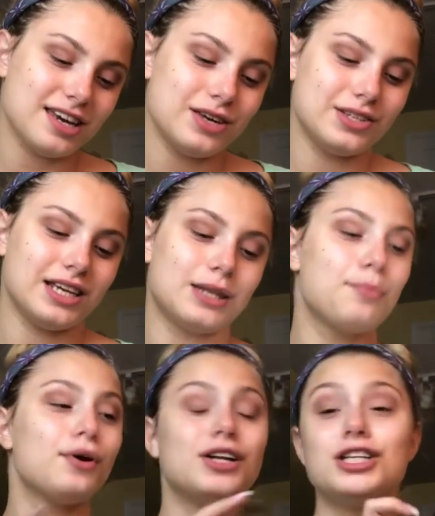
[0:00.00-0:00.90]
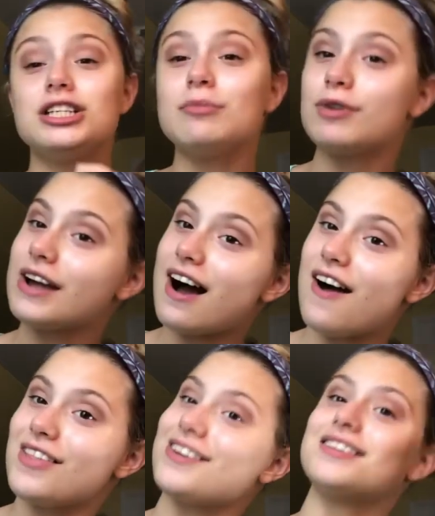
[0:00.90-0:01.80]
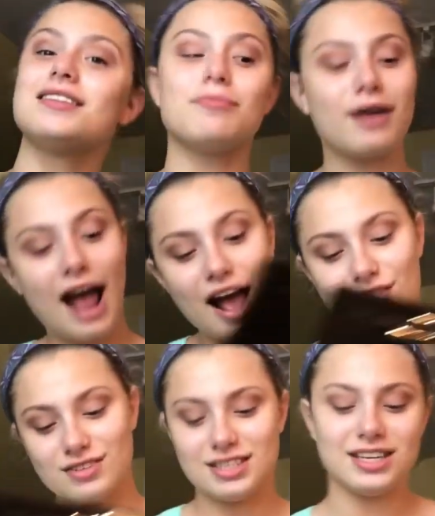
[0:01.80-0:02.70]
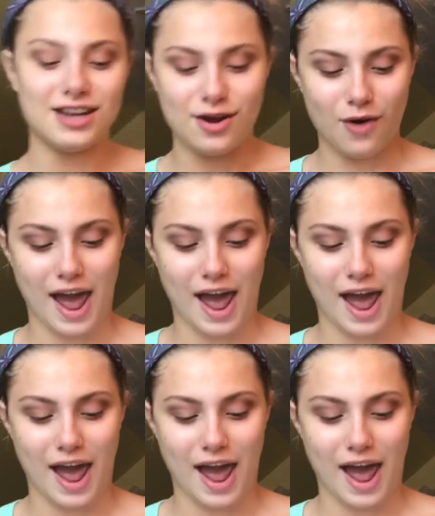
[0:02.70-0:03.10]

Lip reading: I use like the pretty shimmery colors and the browns, and you know,